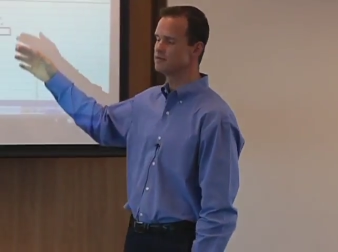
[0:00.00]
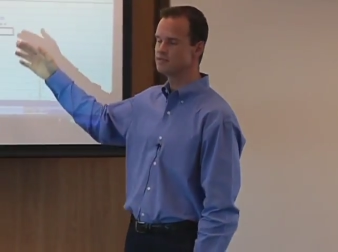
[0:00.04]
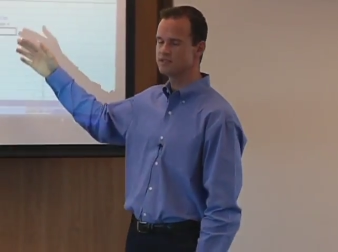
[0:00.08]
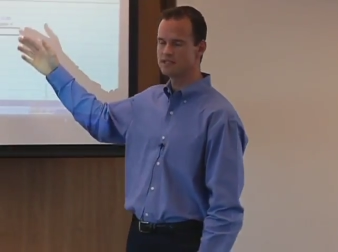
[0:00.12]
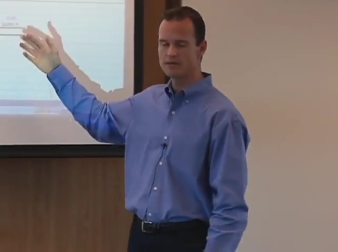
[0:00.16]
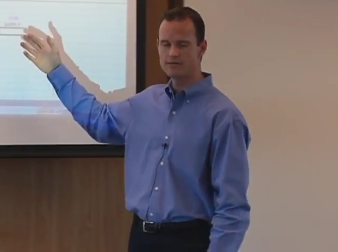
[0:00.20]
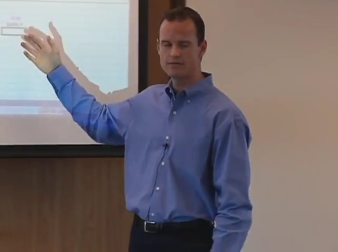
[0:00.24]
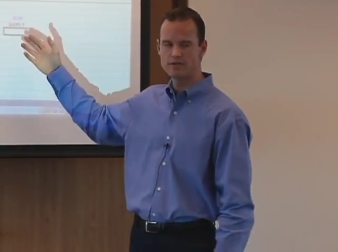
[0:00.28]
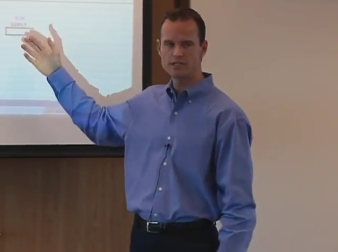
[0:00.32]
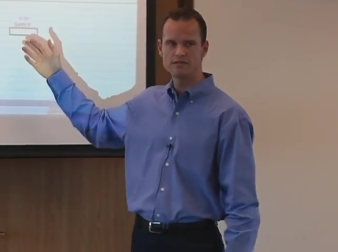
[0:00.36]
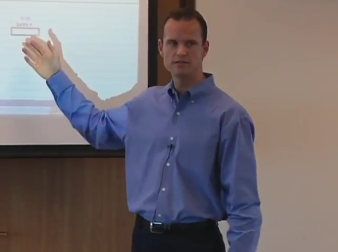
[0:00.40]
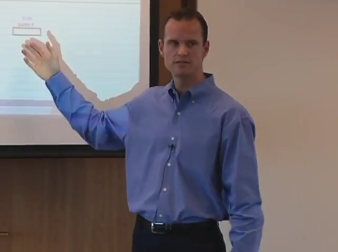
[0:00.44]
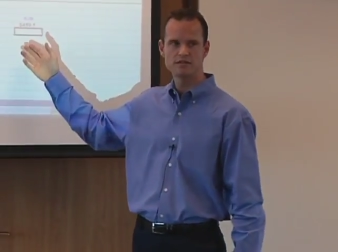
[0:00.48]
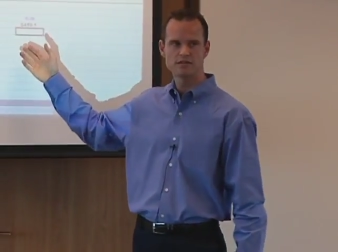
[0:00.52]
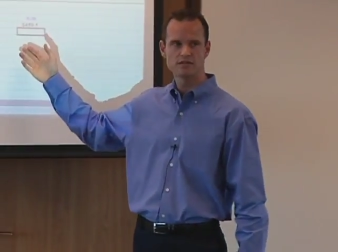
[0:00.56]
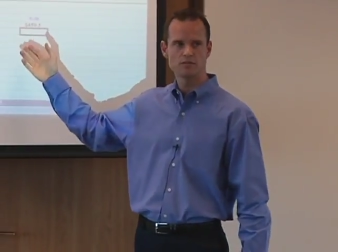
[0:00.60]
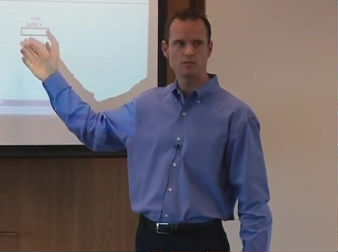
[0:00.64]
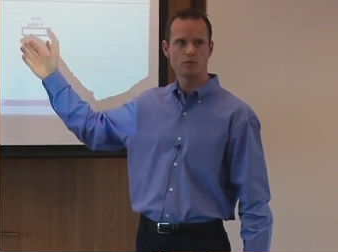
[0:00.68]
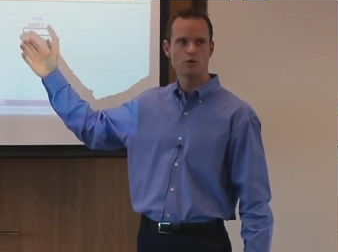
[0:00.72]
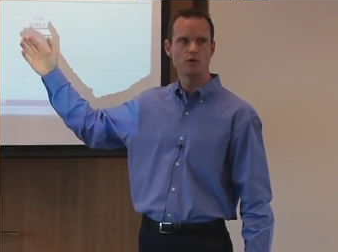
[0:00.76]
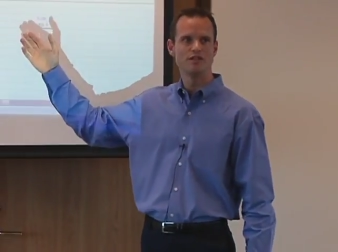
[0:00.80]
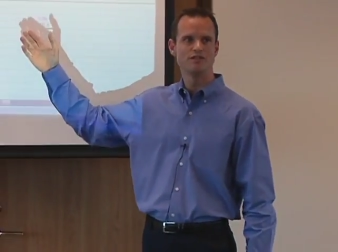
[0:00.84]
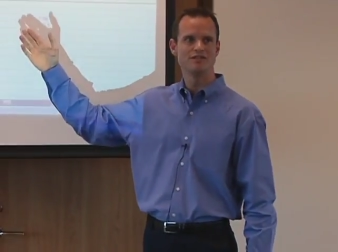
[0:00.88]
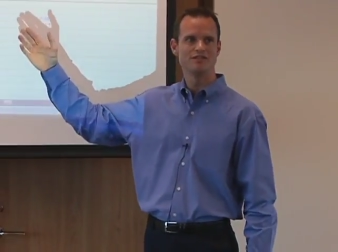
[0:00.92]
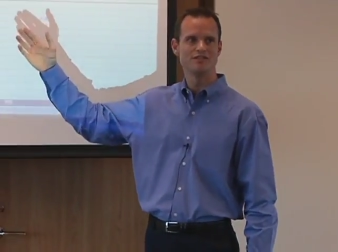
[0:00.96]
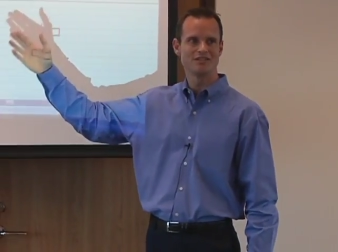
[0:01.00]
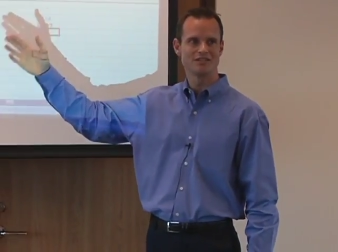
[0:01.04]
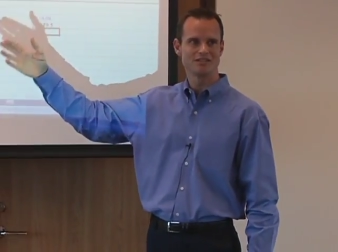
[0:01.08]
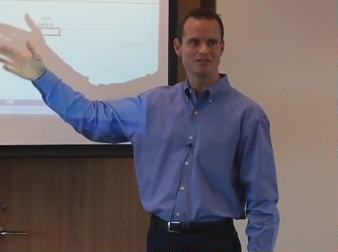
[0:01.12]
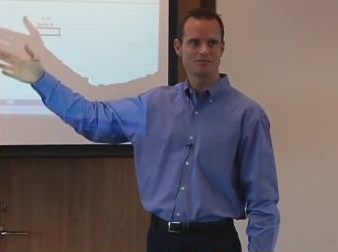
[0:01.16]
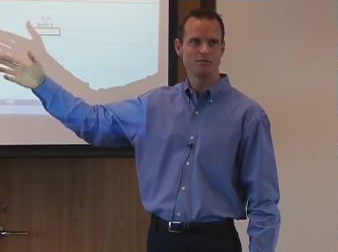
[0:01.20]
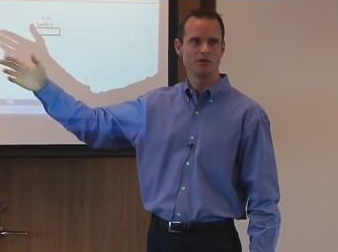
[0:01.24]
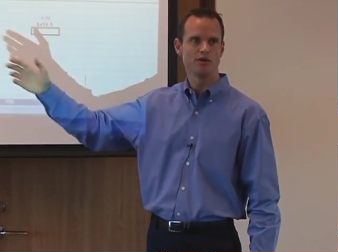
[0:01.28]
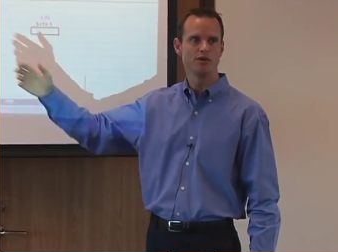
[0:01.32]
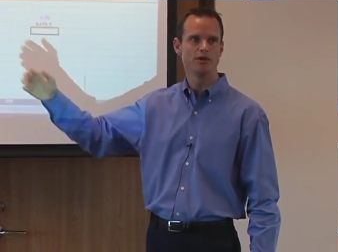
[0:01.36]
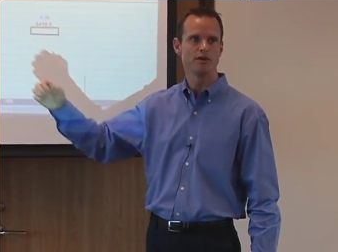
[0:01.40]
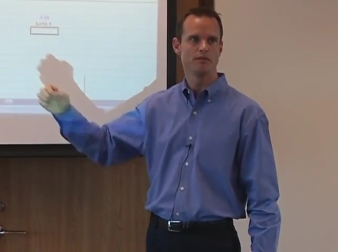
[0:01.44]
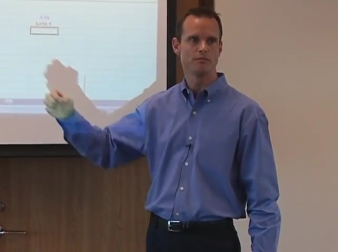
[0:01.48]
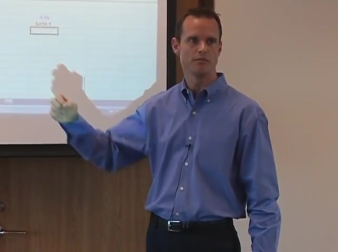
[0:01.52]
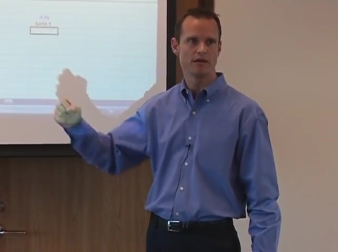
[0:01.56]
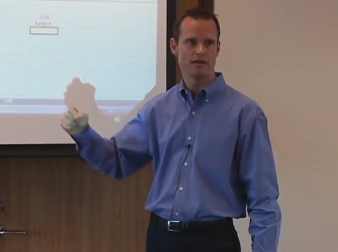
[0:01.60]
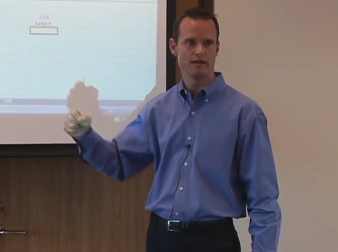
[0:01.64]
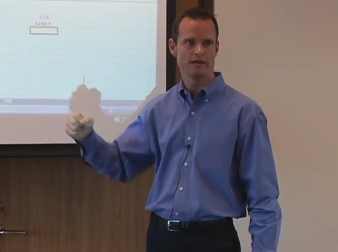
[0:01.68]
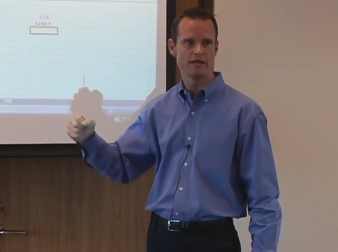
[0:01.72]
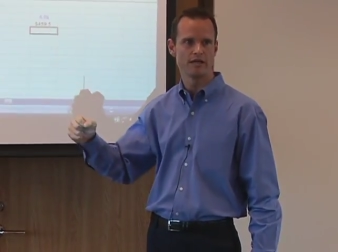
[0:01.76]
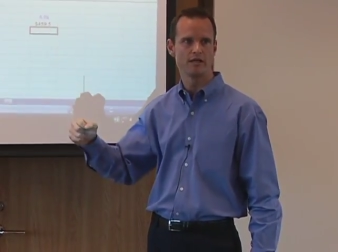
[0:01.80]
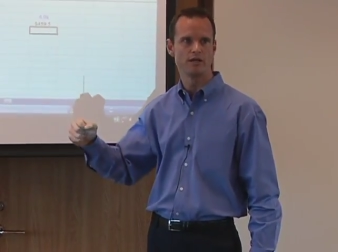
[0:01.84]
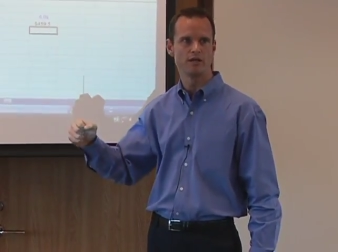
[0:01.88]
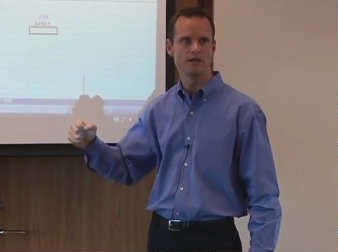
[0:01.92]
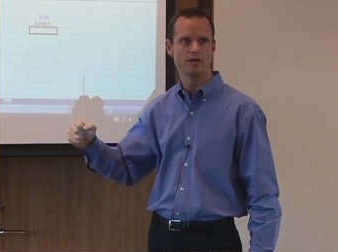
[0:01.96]
76.6 million by
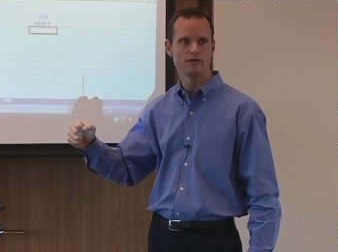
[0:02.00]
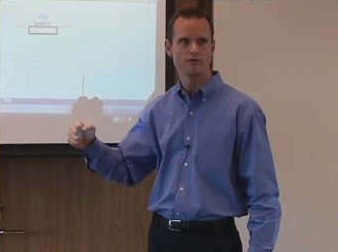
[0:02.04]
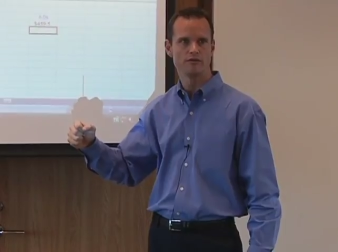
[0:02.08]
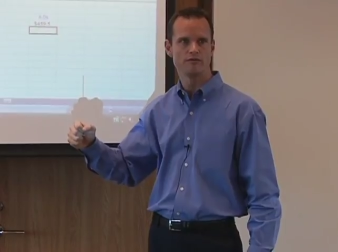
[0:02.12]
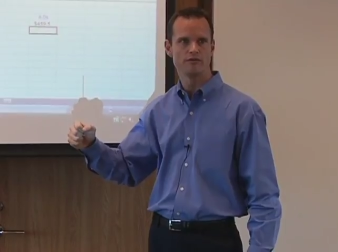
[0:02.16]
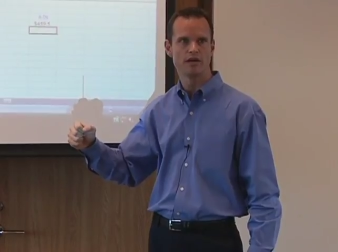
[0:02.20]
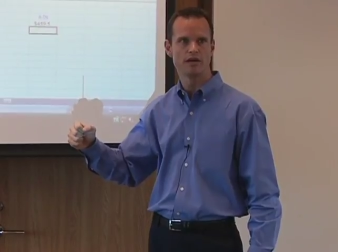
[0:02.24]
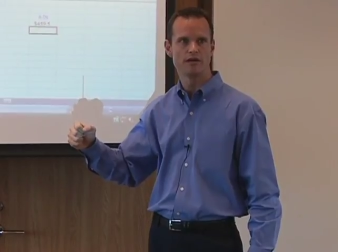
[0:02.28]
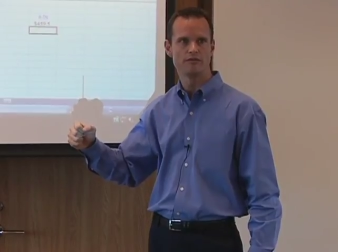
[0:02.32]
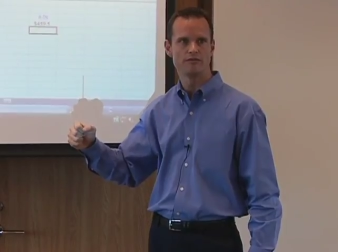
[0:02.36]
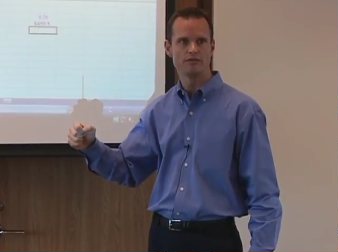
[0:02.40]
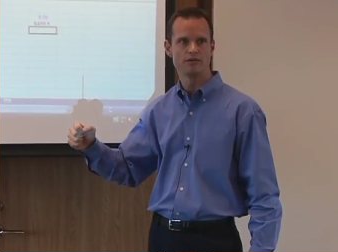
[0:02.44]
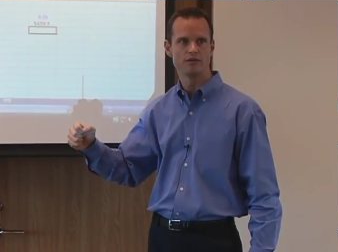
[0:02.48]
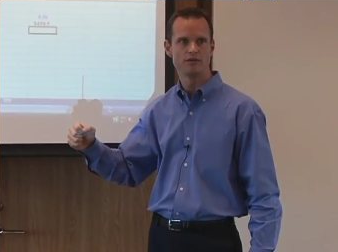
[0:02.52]
the end of year five.